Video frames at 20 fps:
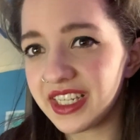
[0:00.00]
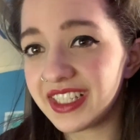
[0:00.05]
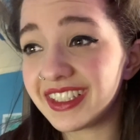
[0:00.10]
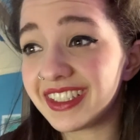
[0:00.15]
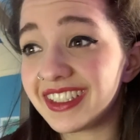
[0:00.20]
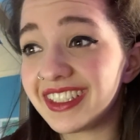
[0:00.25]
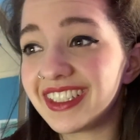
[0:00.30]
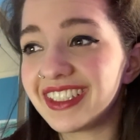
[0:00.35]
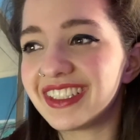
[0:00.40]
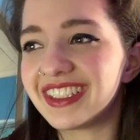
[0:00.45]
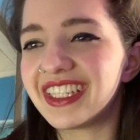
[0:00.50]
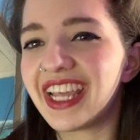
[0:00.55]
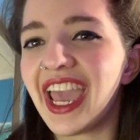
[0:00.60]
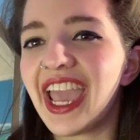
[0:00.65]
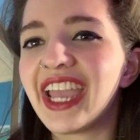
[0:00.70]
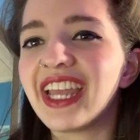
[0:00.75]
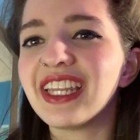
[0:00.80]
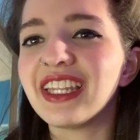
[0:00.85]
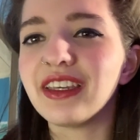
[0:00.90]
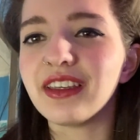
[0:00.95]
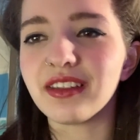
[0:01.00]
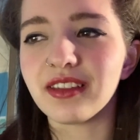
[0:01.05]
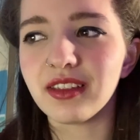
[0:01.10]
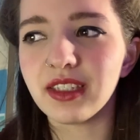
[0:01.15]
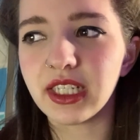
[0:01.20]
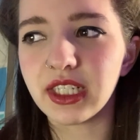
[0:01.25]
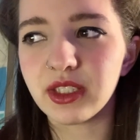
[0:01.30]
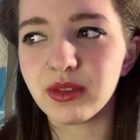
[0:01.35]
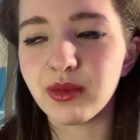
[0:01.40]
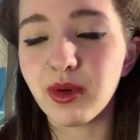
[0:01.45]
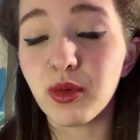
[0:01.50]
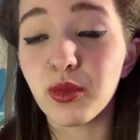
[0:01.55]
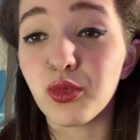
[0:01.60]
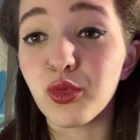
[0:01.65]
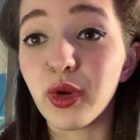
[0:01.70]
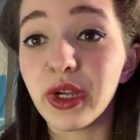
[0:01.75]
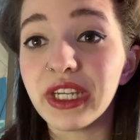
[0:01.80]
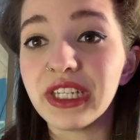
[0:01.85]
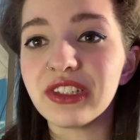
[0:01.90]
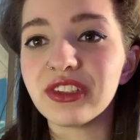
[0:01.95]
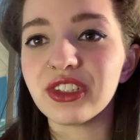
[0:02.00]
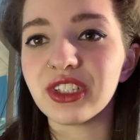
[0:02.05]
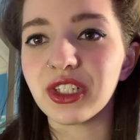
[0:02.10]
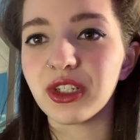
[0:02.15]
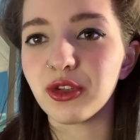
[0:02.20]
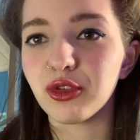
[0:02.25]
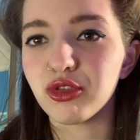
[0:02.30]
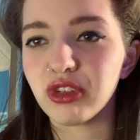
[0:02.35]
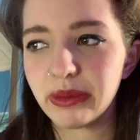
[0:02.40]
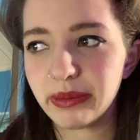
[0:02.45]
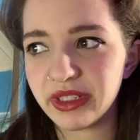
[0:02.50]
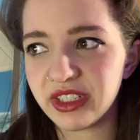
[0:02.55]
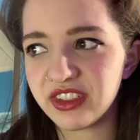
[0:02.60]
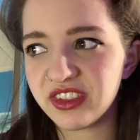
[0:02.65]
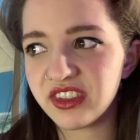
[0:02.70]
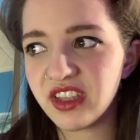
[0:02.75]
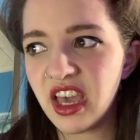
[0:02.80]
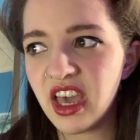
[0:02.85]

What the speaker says: instantaneously to a raging grimace,